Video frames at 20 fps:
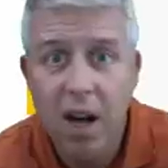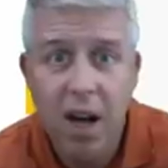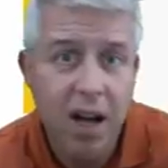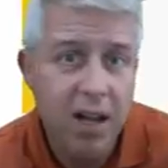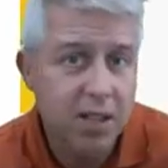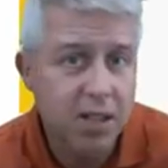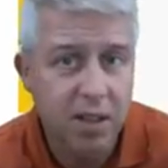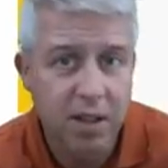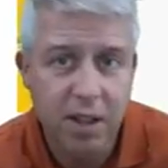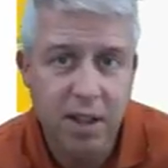
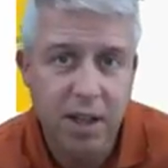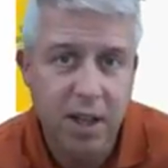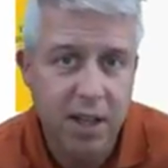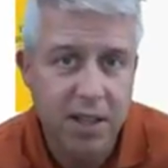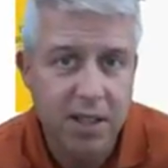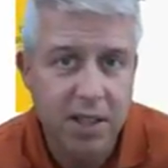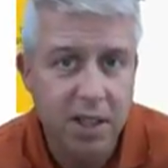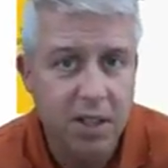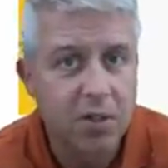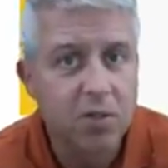lots of the
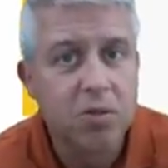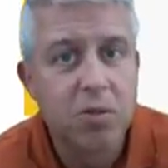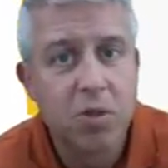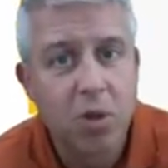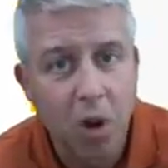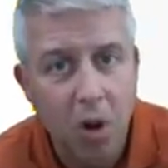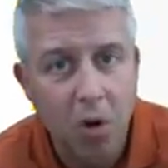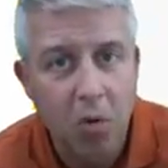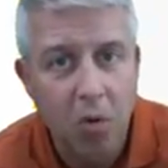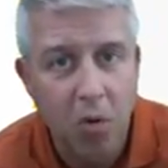kinds that you
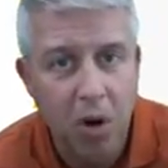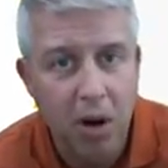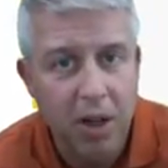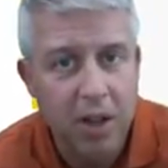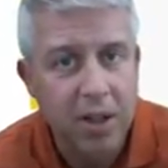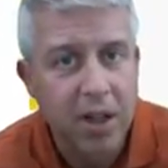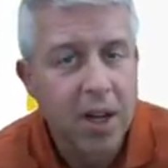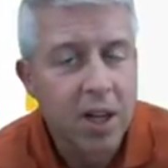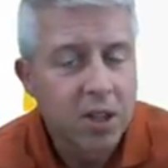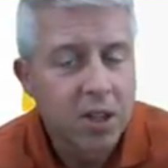don't
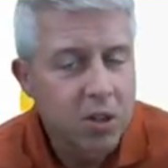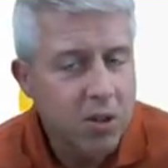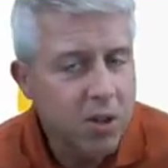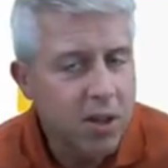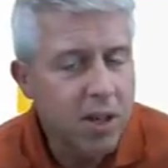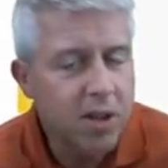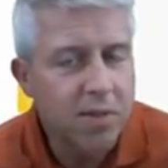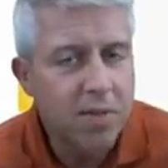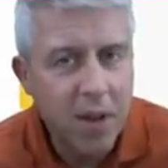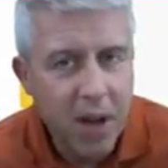want.
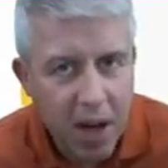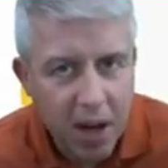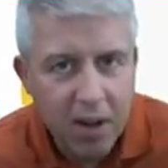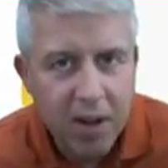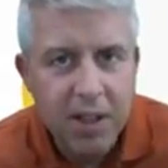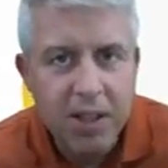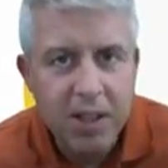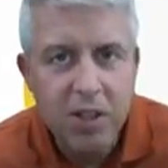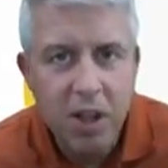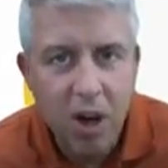So you get
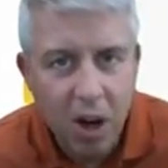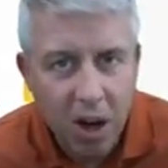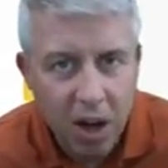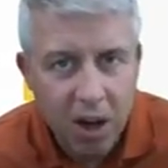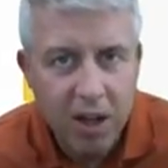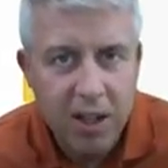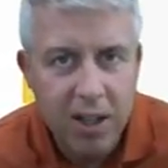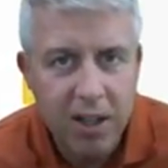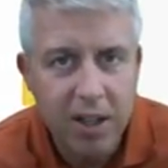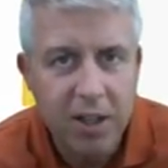very
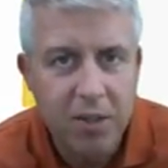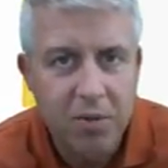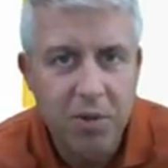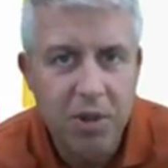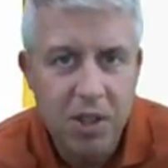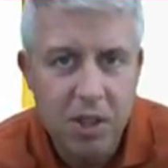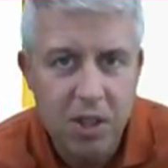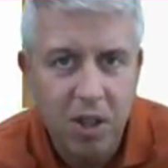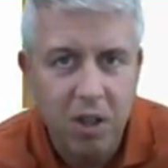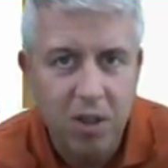
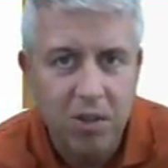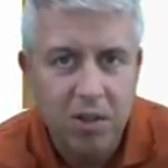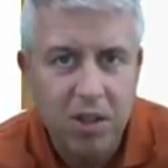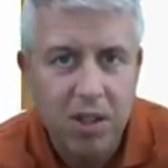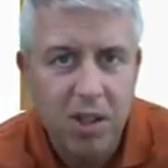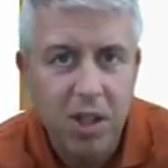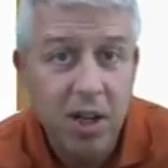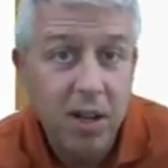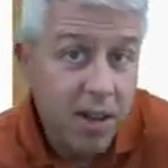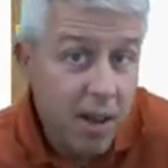targeted
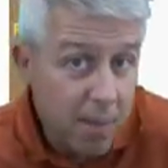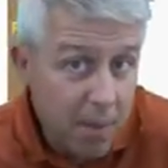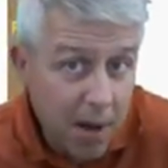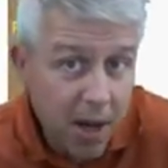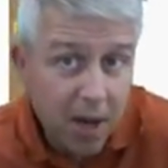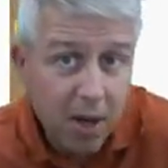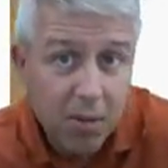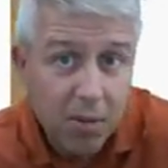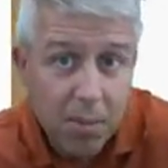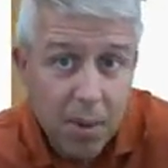results.
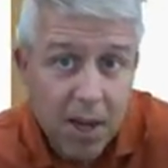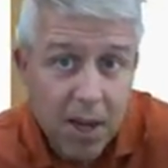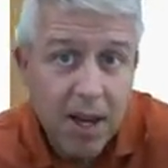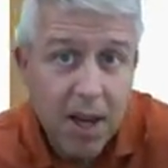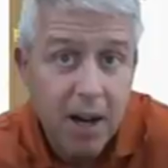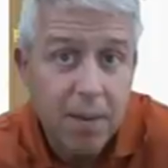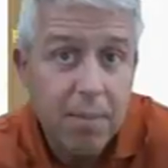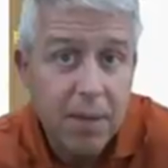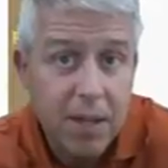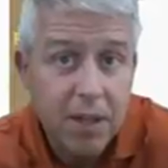They may or
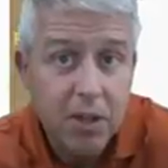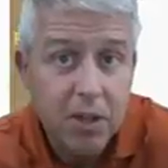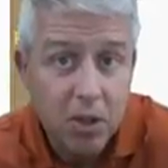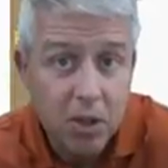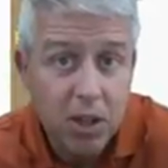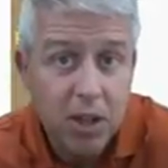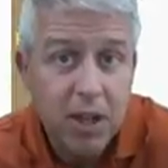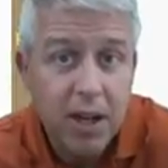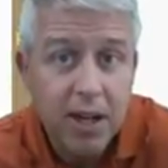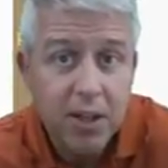may not be
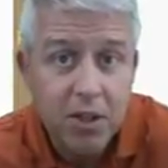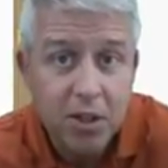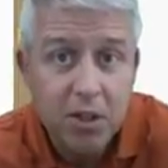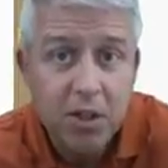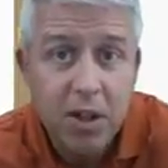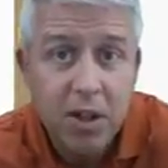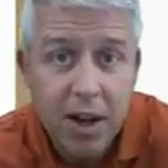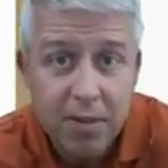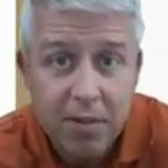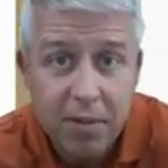good,
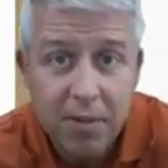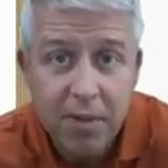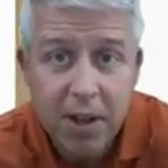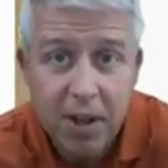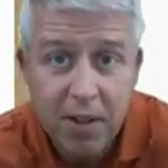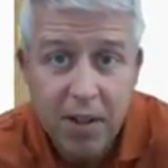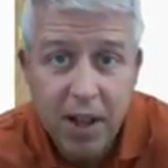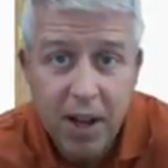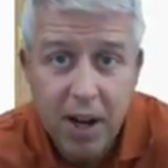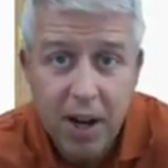and you'll have
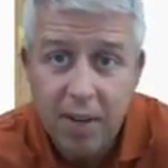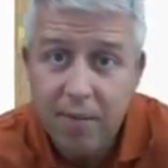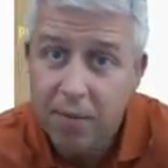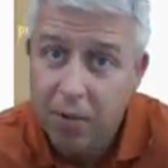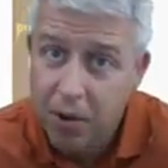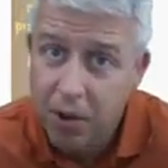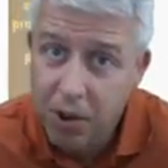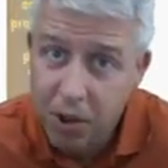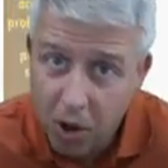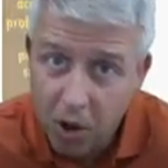to figure that
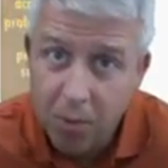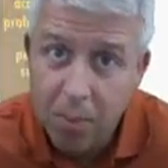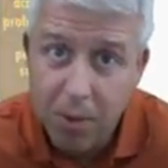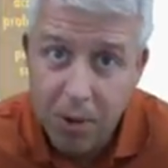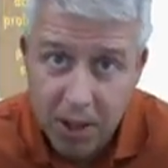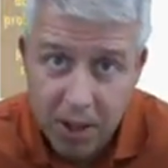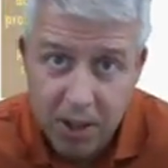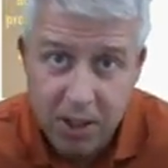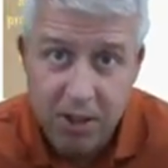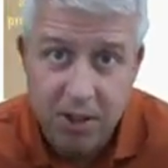out for
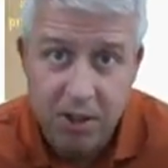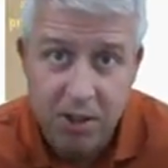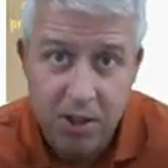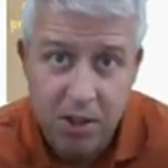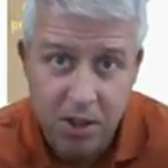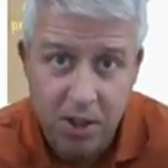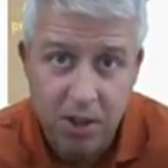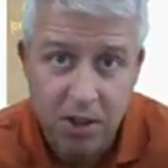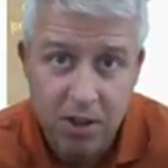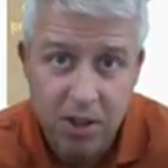your
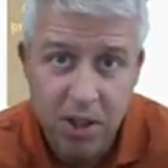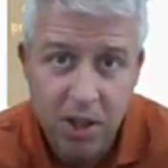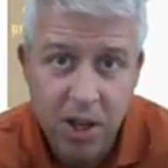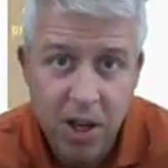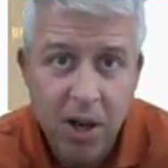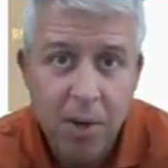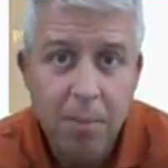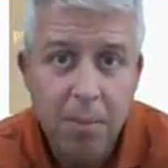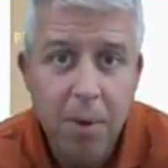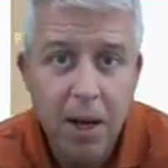particular
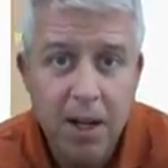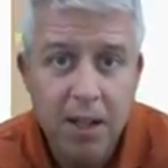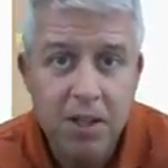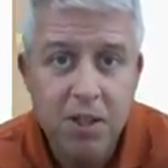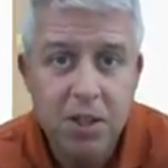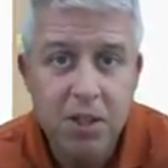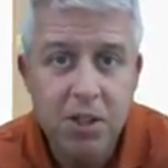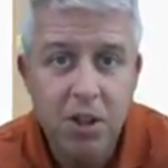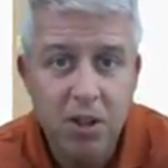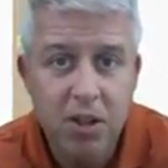search,
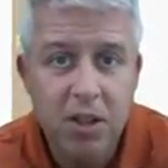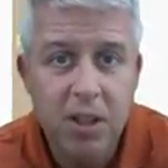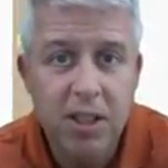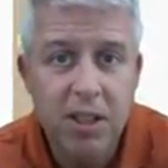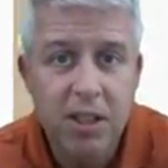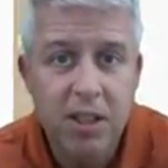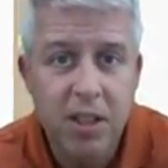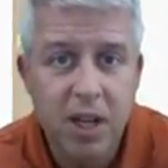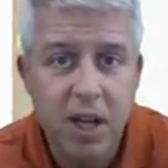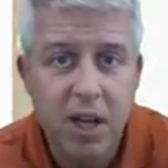but it
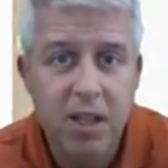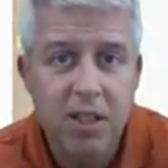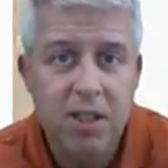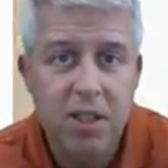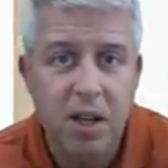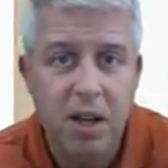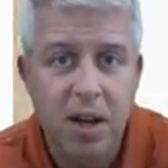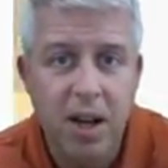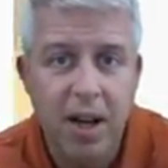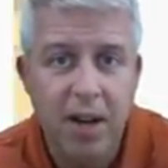certainly
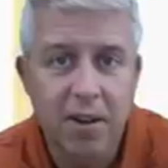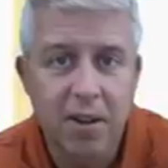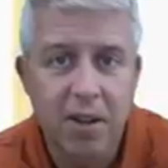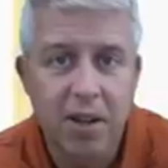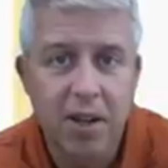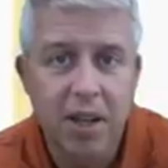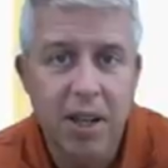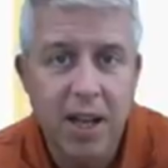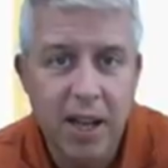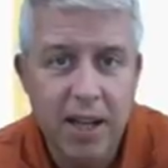does allow
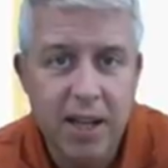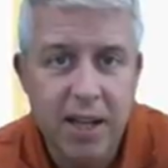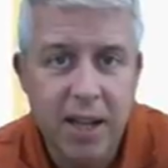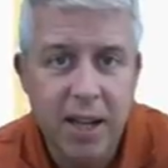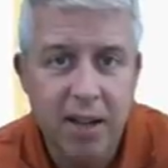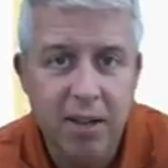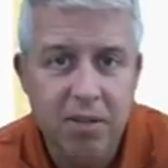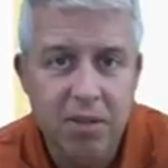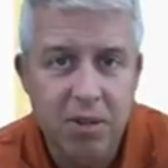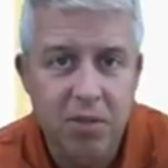you to
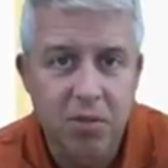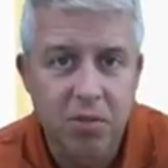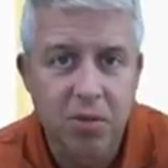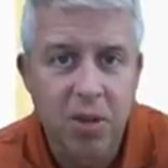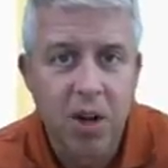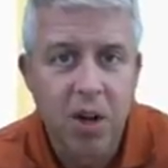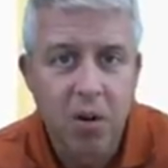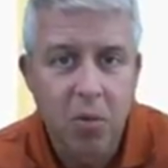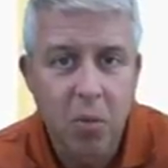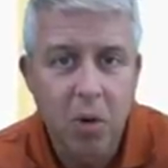get down
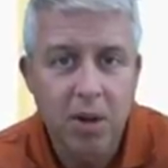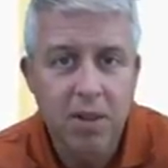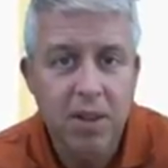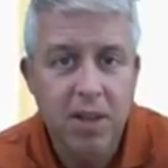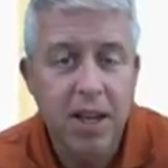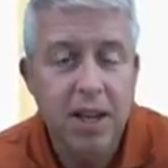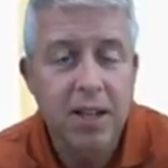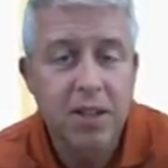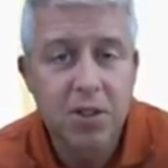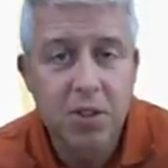to
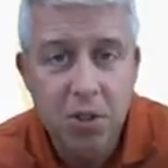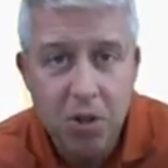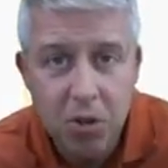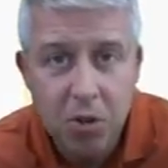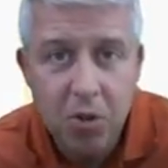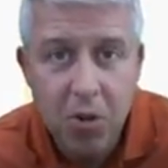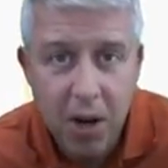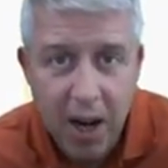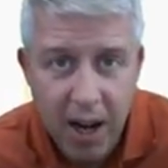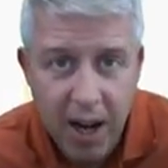what they
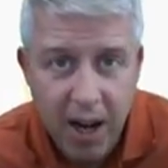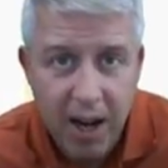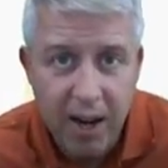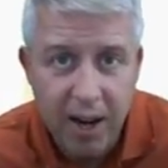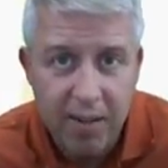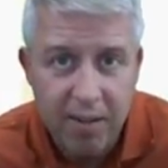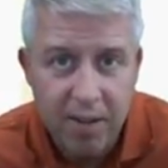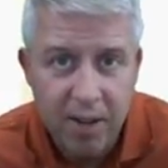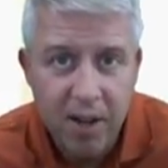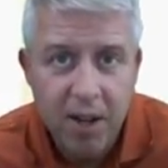do
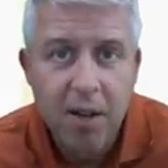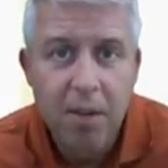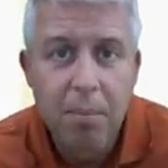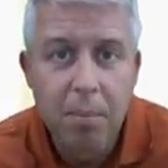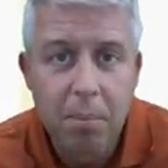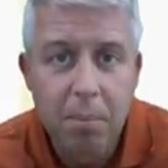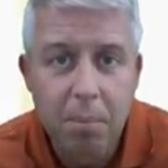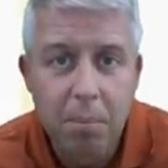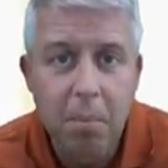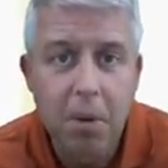have
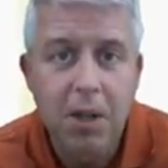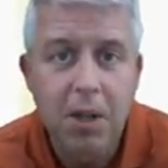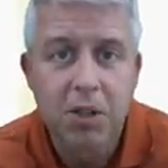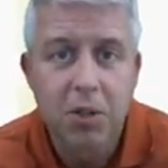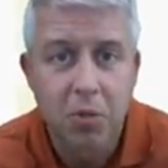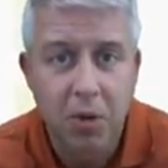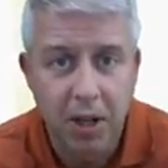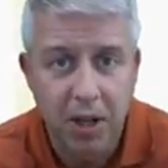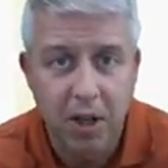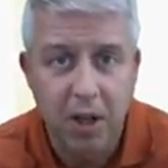
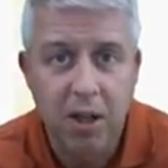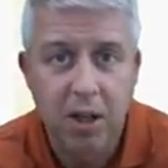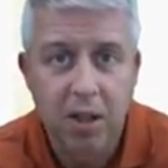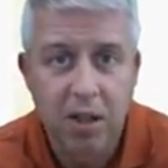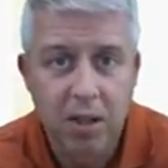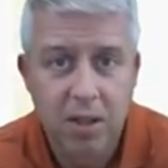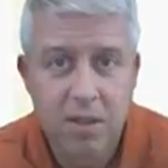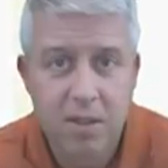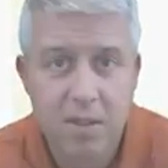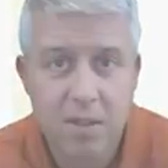much
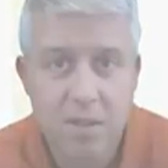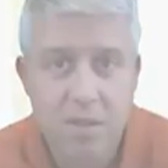quicker.